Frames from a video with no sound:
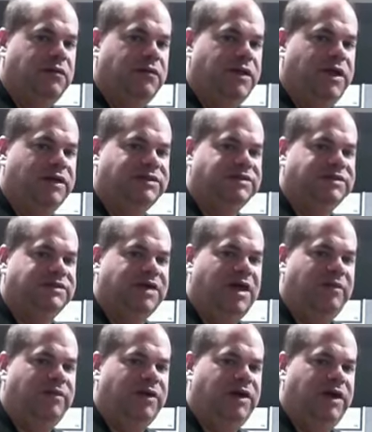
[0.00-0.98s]
What else is
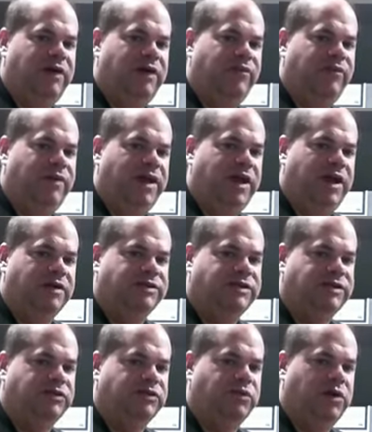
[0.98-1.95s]
happening in everybody
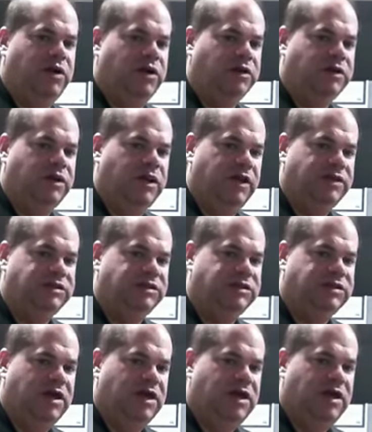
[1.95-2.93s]
else's world?
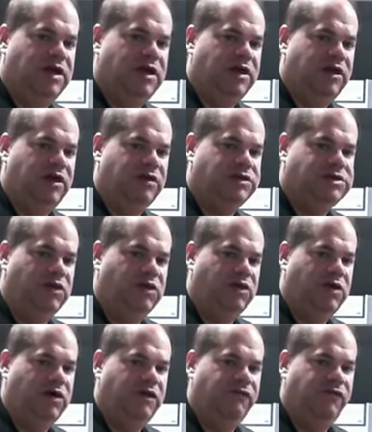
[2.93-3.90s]
Things uh, still
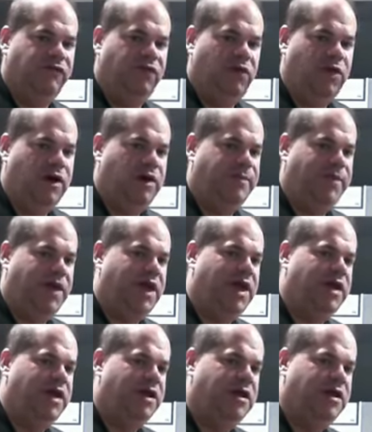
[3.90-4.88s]
good in Florida,
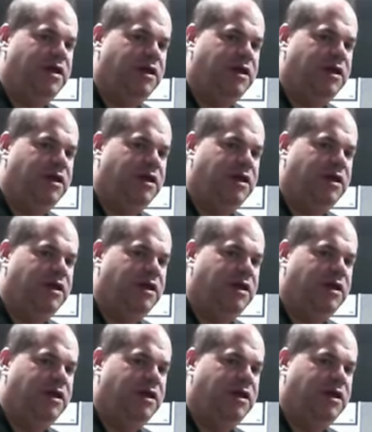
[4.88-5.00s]
Pat?